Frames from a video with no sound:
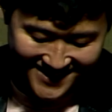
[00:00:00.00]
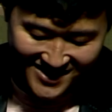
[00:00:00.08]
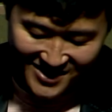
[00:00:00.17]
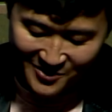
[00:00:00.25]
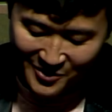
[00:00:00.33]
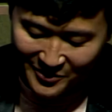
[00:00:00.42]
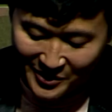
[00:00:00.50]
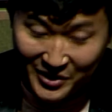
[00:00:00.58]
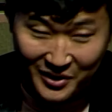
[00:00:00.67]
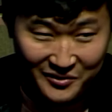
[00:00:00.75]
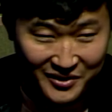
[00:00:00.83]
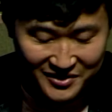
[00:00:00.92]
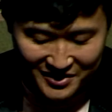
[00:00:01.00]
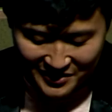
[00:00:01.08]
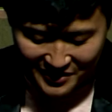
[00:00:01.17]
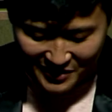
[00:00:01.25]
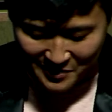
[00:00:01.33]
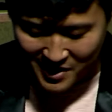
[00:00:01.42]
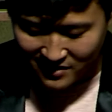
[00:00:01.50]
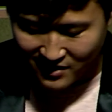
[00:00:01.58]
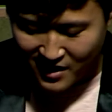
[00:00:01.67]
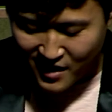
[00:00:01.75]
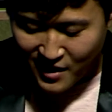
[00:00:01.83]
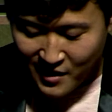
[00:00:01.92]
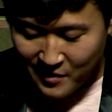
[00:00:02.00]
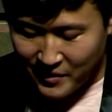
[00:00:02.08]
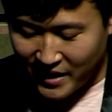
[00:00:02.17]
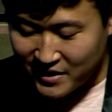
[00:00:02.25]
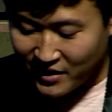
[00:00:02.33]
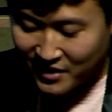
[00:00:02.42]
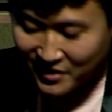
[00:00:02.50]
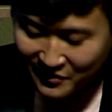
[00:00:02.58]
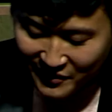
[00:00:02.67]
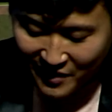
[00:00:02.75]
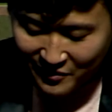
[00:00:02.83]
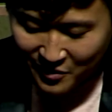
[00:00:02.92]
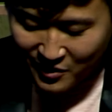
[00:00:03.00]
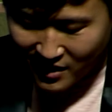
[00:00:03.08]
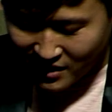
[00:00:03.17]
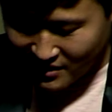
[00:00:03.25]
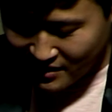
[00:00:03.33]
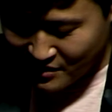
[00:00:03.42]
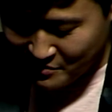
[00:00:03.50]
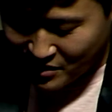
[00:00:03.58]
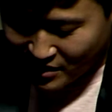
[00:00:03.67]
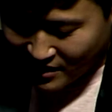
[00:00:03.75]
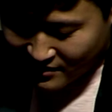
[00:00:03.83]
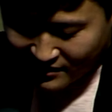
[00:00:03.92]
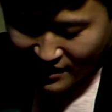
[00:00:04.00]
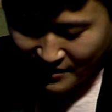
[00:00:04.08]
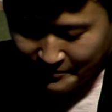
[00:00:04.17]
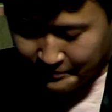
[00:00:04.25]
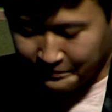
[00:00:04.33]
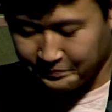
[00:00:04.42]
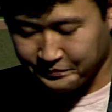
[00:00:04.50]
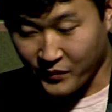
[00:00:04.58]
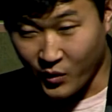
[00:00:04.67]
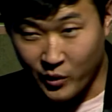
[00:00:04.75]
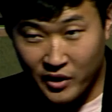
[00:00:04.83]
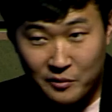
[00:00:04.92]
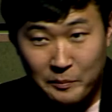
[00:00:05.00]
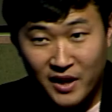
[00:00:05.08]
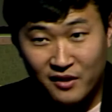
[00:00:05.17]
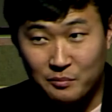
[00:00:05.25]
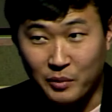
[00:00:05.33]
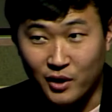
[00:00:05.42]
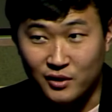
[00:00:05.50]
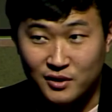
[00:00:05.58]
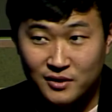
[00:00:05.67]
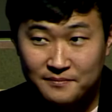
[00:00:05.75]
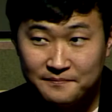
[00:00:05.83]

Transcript: When they're physical, they're the best. My daughter's favorite one in the book is Where Do Pigs Park?